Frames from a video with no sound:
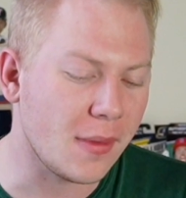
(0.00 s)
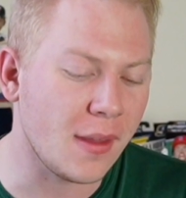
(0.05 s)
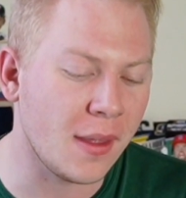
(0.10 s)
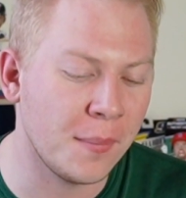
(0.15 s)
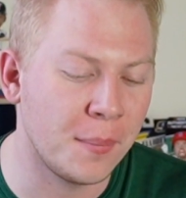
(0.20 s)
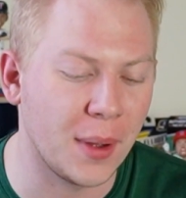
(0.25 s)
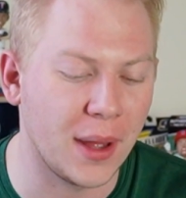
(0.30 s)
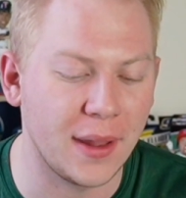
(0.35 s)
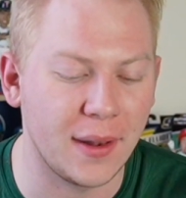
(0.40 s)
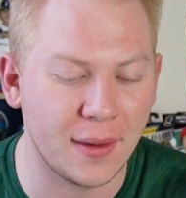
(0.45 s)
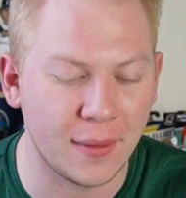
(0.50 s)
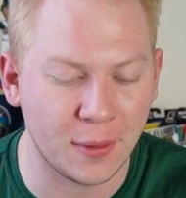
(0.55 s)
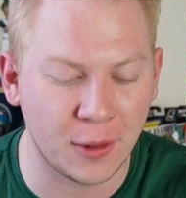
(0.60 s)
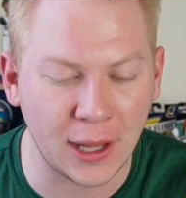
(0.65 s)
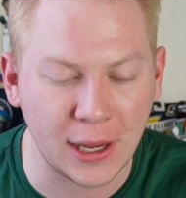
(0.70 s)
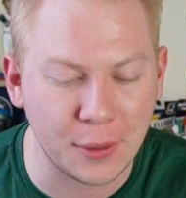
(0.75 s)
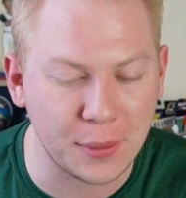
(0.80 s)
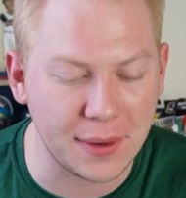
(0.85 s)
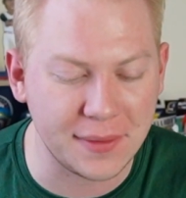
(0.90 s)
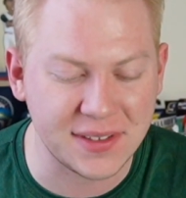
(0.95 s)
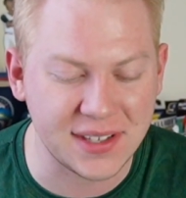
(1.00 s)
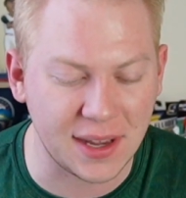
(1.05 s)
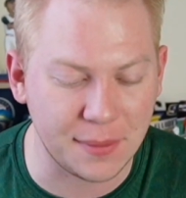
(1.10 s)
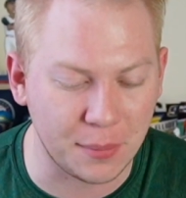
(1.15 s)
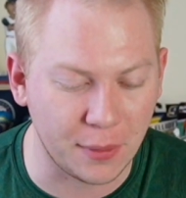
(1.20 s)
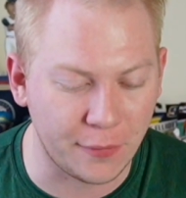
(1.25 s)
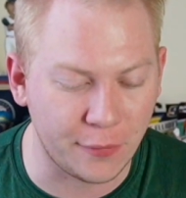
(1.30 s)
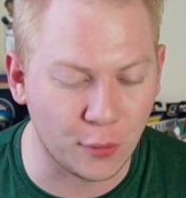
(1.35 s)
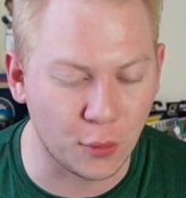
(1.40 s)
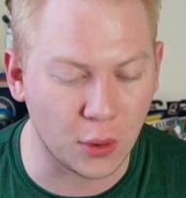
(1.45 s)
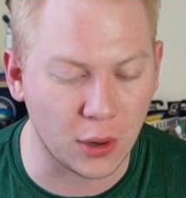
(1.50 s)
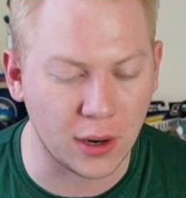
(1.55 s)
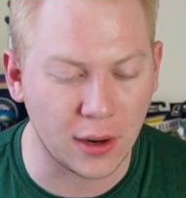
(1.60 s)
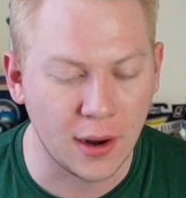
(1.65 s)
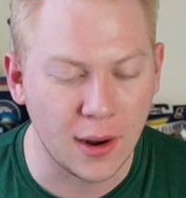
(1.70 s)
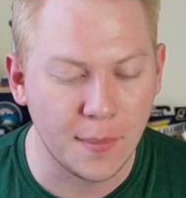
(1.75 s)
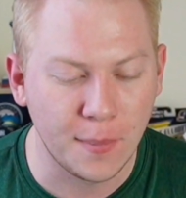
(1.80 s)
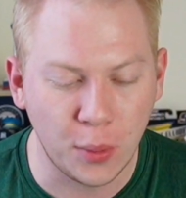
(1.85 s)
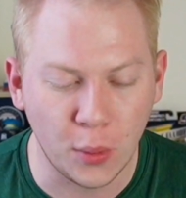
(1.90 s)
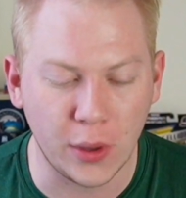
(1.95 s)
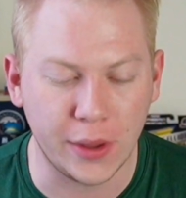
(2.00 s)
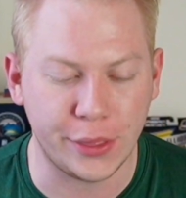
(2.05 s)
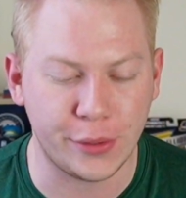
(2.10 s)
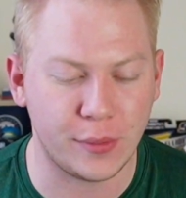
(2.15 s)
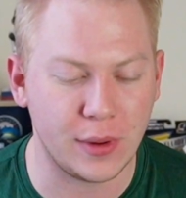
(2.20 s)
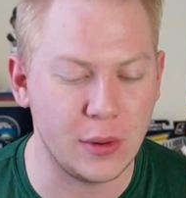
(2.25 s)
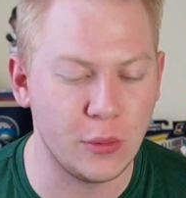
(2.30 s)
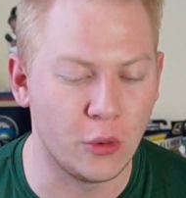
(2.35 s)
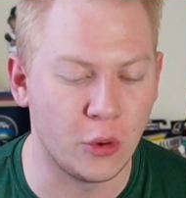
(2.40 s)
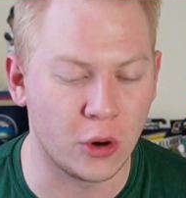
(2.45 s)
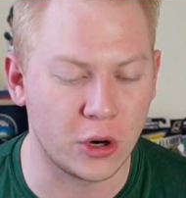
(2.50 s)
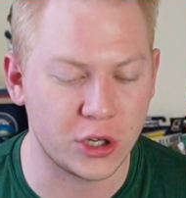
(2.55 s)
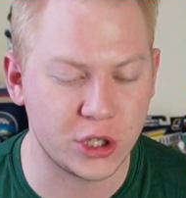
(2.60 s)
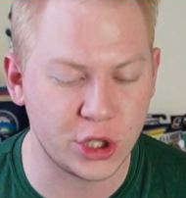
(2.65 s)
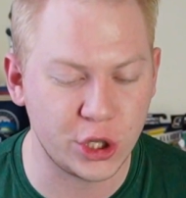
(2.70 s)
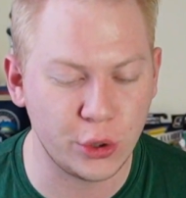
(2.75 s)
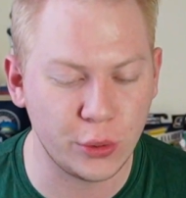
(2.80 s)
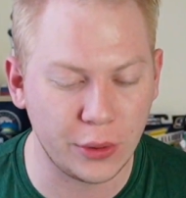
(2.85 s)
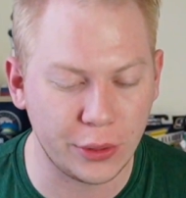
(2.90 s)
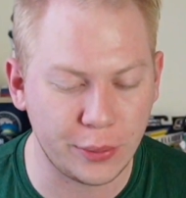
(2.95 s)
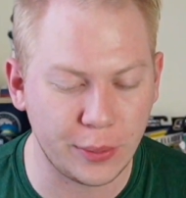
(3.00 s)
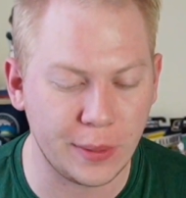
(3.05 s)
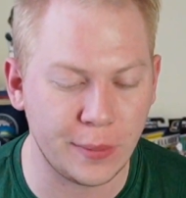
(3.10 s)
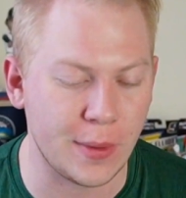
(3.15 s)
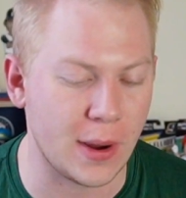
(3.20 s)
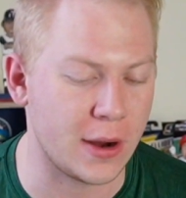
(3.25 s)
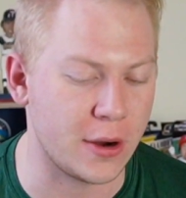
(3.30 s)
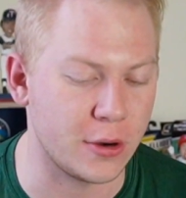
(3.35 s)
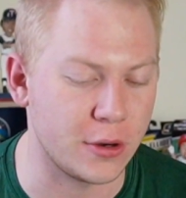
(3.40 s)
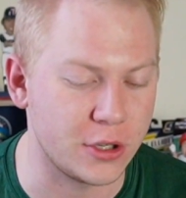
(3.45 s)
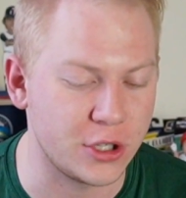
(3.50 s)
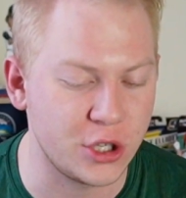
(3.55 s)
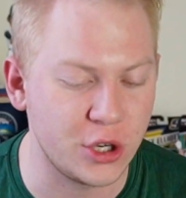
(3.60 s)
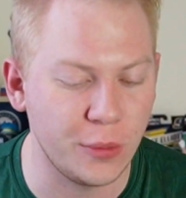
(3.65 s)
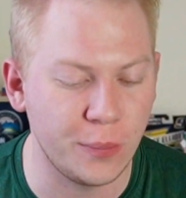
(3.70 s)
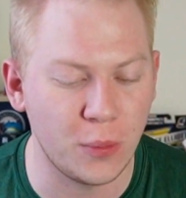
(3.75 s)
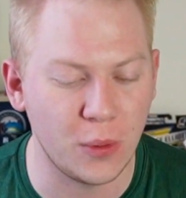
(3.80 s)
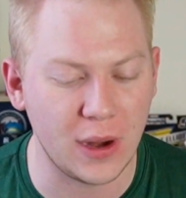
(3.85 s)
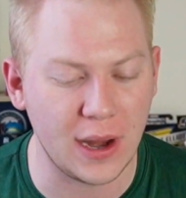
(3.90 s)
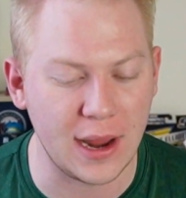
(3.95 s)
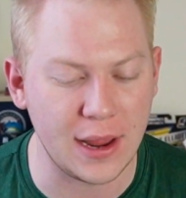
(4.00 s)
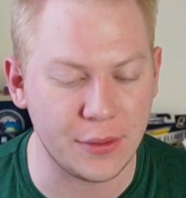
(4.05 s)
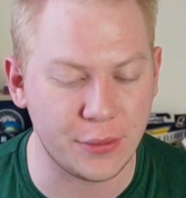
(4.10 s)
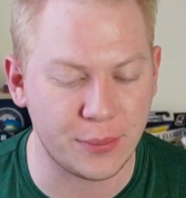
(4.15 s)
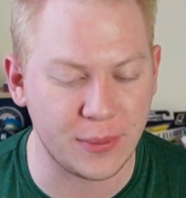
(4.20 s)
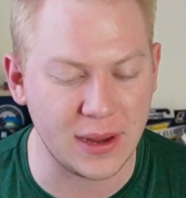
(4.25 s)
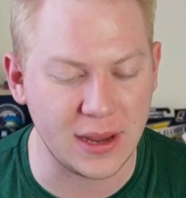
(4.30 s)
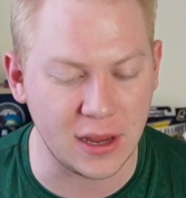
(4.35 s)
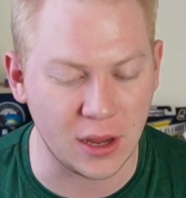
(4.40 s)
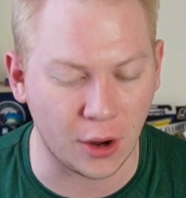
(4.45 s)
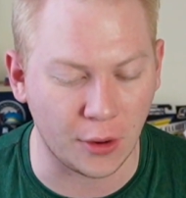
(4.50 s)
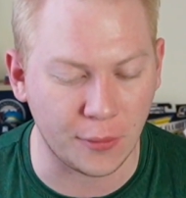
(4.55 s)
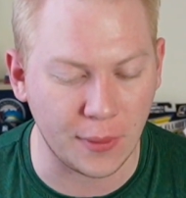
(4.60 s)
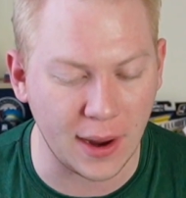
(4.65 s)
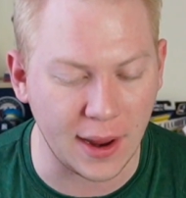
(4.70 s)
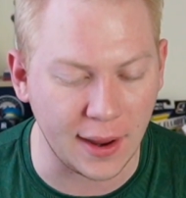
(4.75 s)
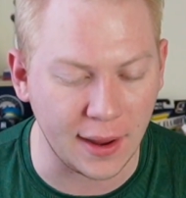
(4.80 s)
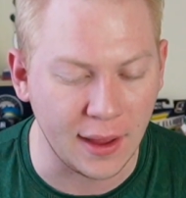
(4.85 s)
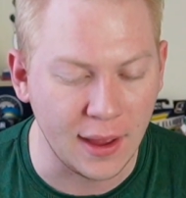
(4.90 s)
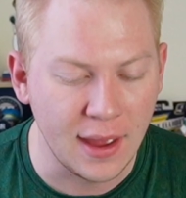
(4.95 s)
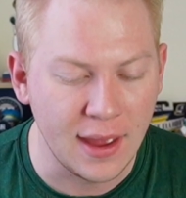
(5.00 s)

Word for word: But like we've said before, 0.3 WAR, 2 and 3 record, 2.83 ERA.